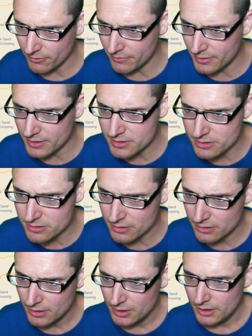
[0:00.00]
this?
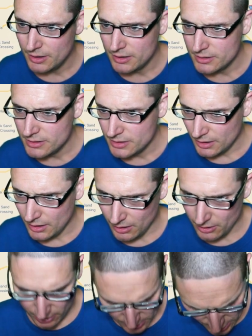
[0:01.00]
Uh,
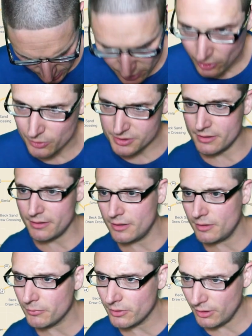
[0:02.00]
I'll just go to the
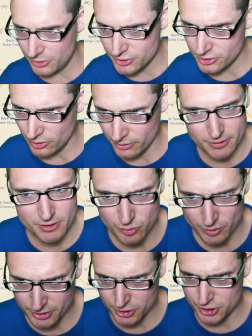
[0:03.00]
number. I'll just go to this one
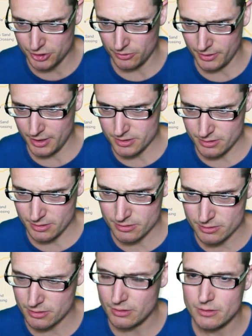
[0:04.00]
to showcase this.
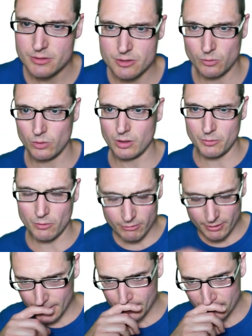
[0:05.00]
So we'll come over
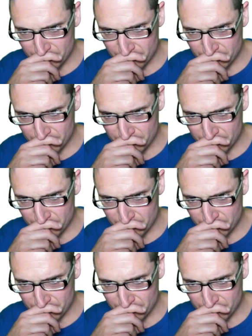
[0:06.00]
here.